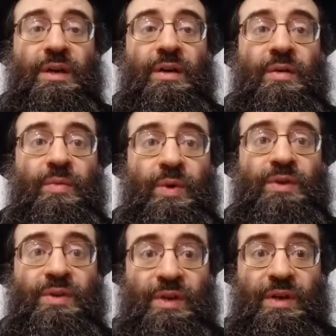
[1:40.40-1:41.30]

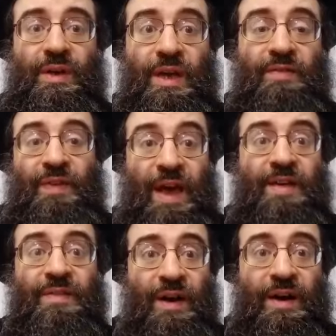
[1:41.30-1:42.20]
would, if
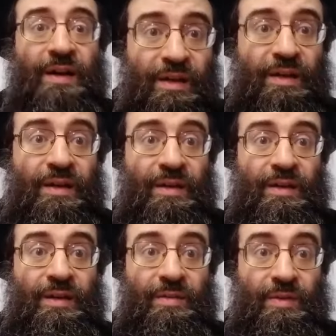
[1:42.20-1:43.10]
ever,
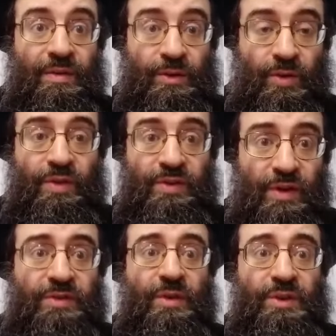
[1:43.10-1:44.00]
the truth is
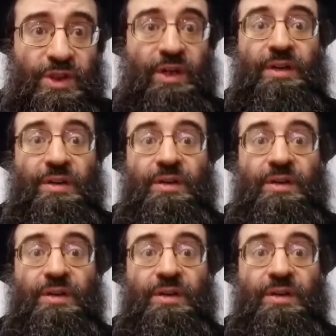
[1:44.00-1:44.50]
there is no J,